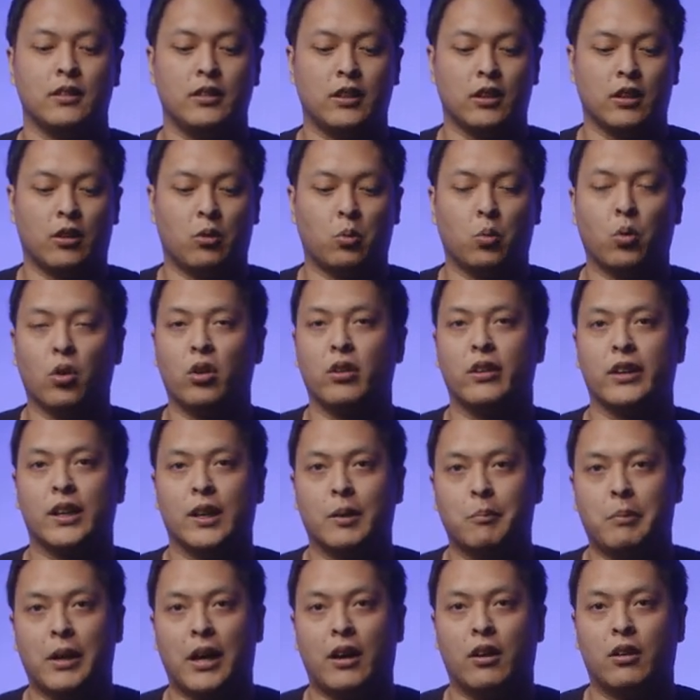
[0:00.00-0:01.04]
you know, worrying
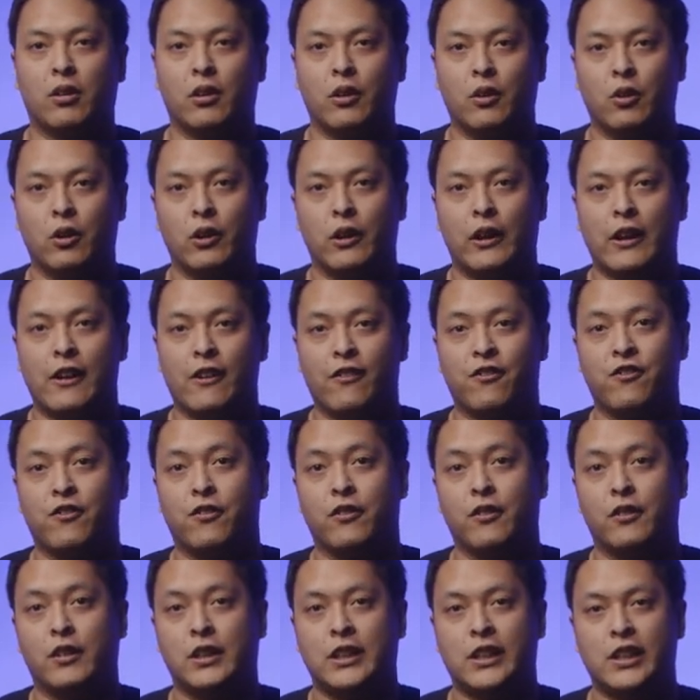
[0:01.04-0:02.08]
about if
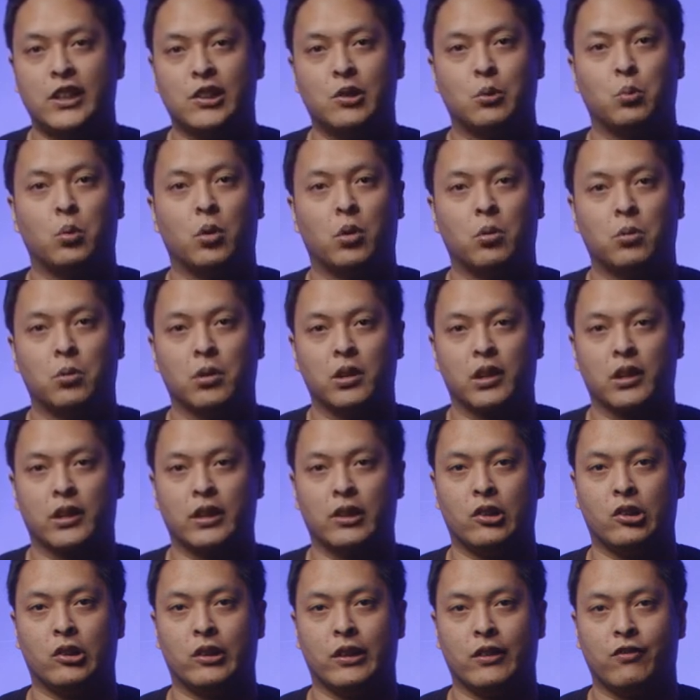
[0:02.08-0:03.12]
gear will work
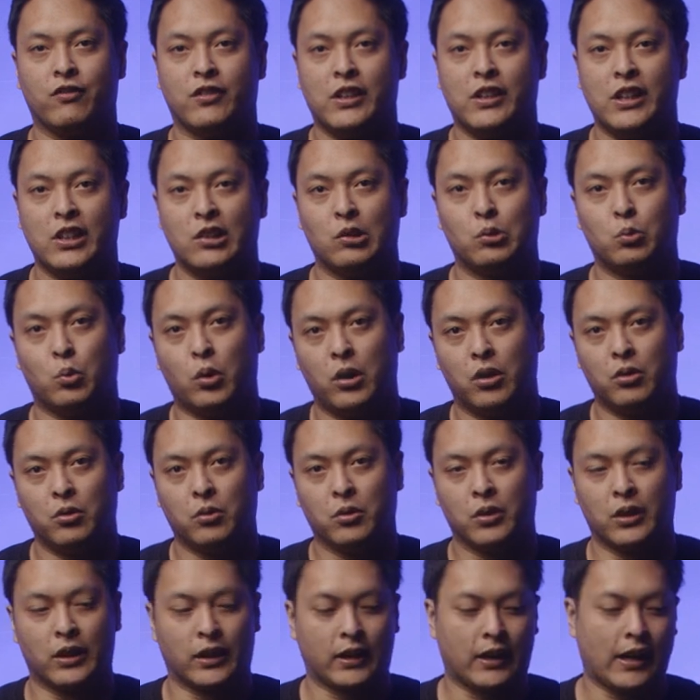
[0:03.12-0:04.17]
or if gear won't
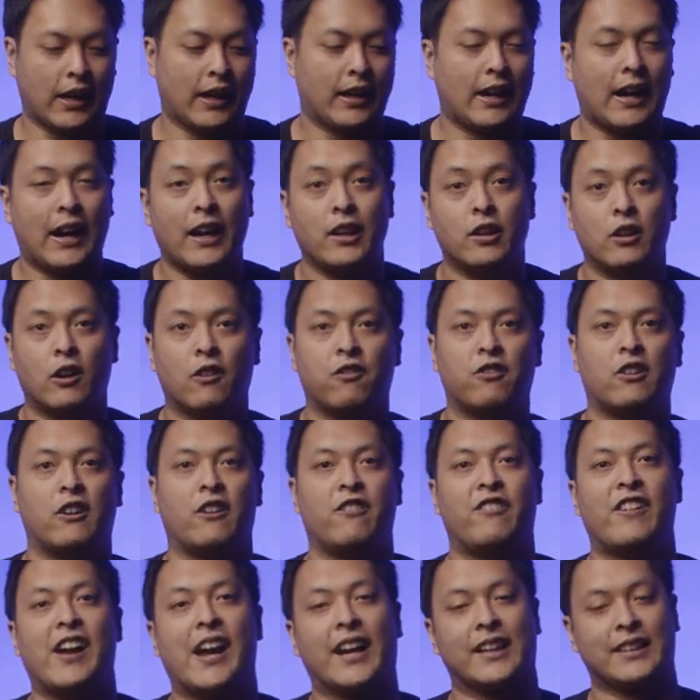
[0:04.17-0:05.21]
work. And I know for a
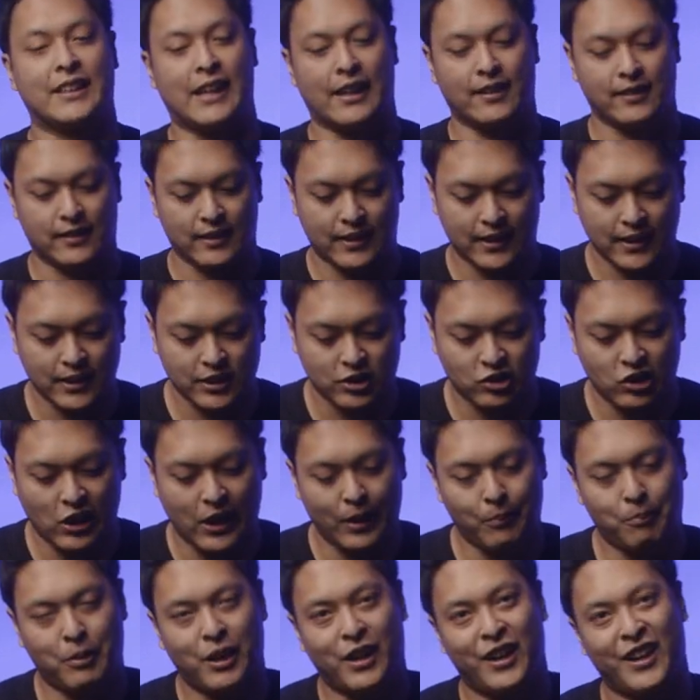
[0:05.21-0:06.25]
fact that this
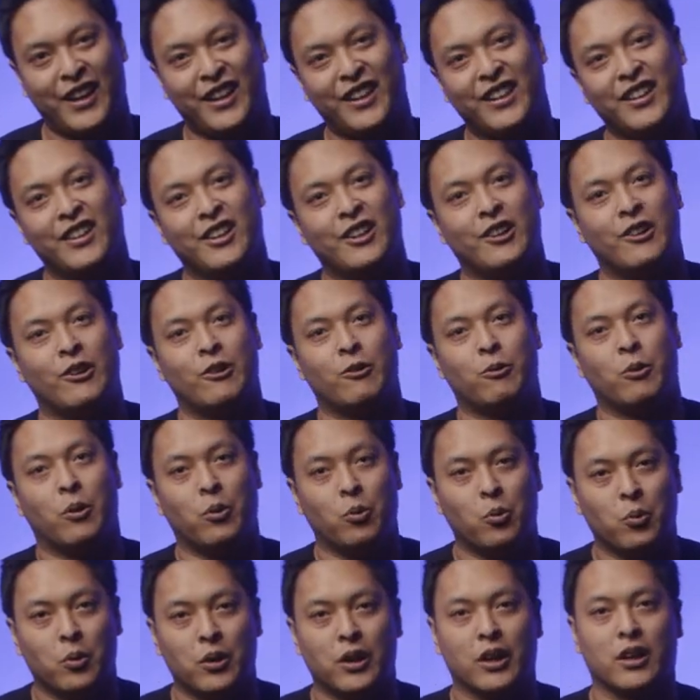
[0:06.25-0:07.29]
tripod will
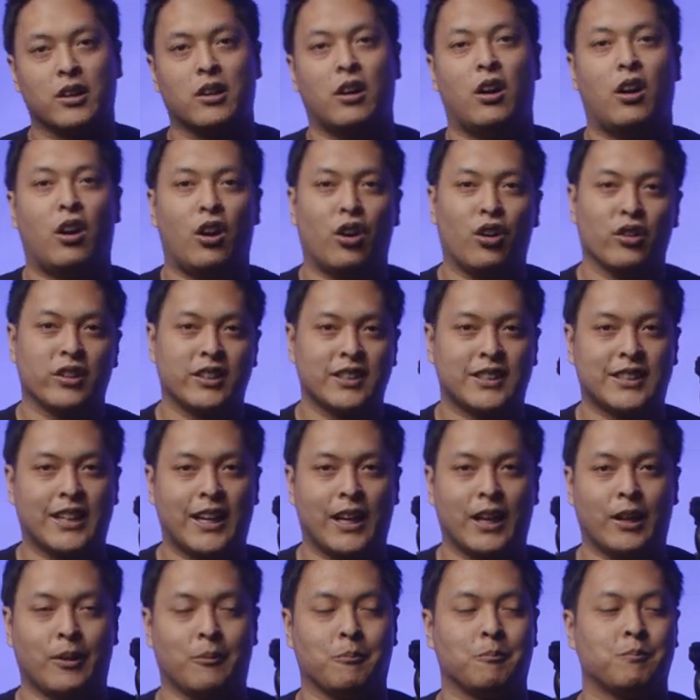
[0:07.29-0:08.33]
work all the
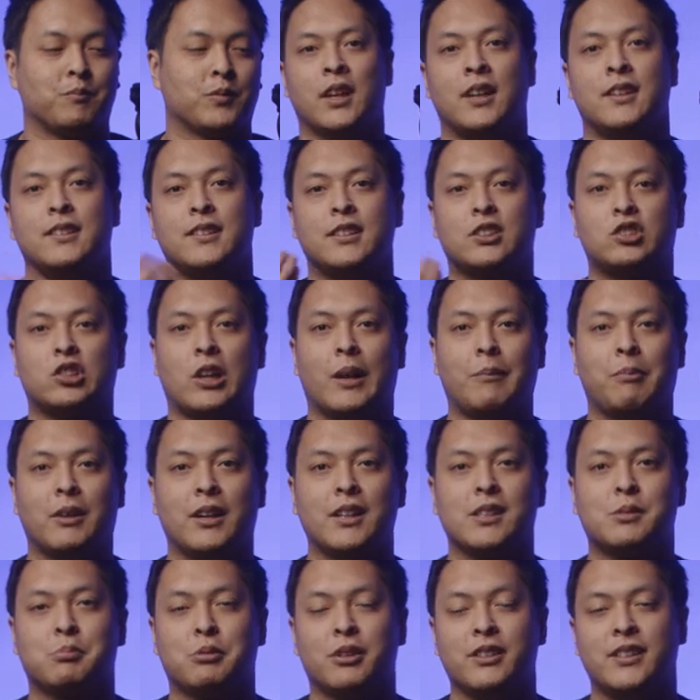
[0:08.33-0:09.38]
time. This tripod
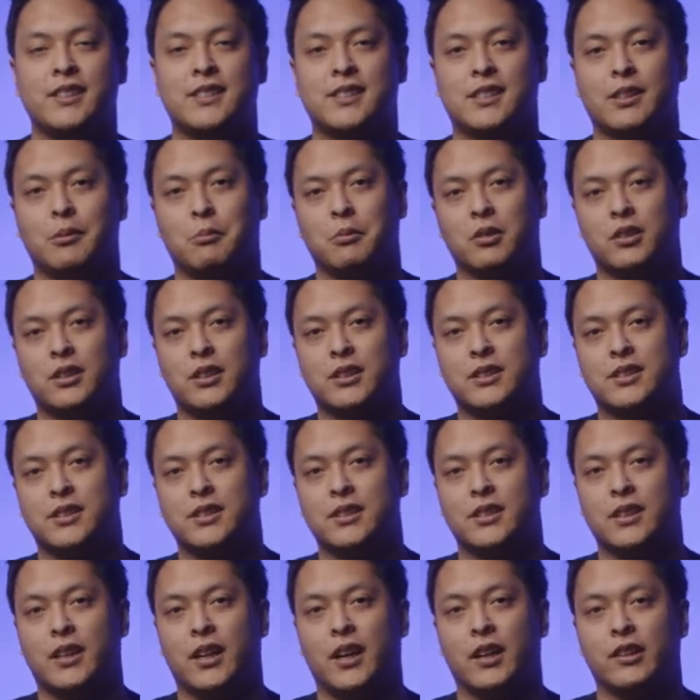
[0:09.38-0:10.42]
is pretty similar to
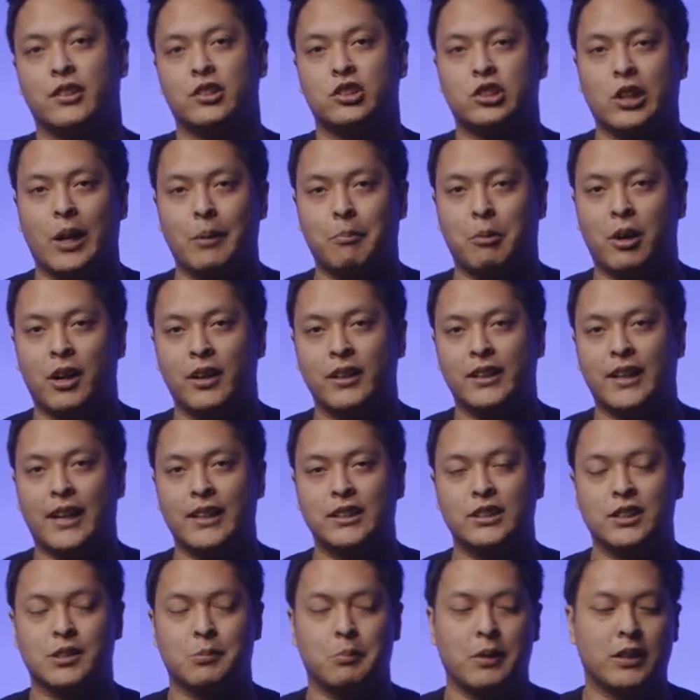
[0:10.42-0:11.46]
the other tripod that I
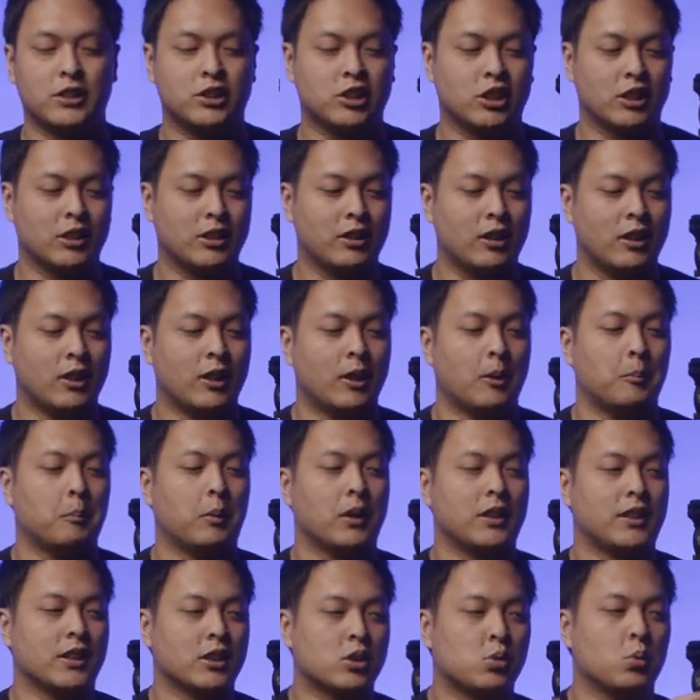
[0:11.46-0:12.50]
just mentioned,
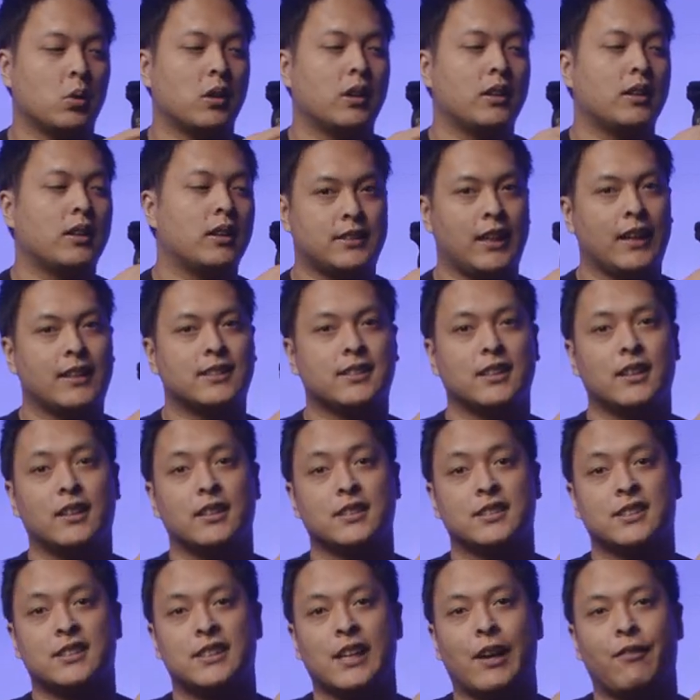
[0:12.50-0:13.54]
but this one takes it a
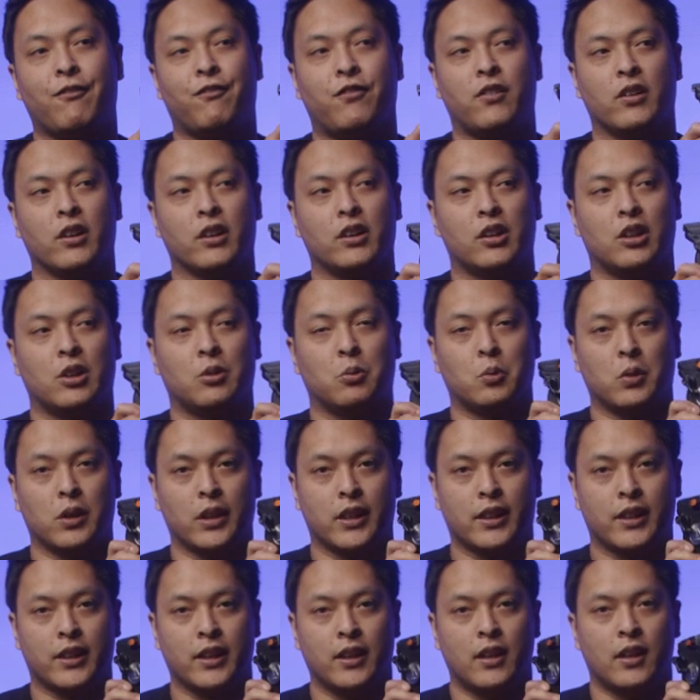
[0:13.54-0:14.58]
step further with